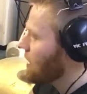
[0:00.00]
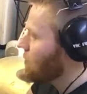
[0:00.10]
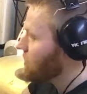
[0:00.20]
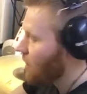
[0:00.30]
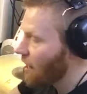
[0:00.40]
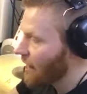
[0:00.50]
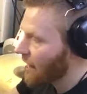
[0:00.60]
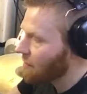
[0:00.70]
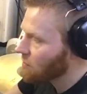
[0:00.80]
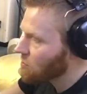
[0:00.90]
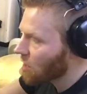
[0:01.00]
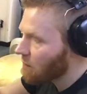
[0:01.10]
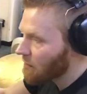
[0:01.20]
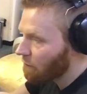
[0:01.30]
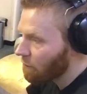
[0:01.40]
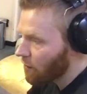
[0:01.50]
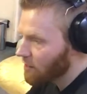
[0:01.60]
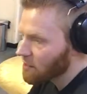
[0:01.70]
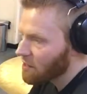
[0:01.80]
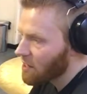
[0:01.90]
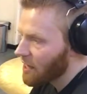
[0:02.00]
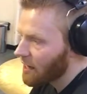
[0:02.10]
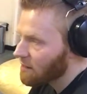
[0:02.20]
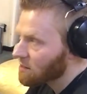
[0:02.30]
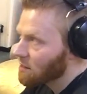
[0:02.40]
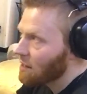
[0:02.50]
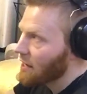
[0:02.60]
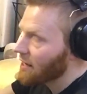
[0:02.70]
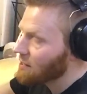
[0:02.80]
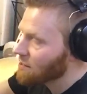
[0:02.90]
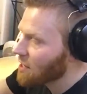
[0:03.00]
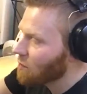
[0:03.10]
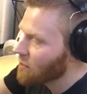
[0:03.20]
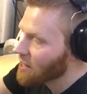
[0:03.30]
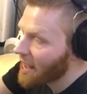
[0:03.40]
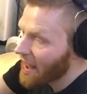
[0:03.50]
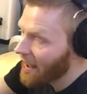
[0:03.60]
With the hi-hat, this is going to be the first of the kicks in sync with the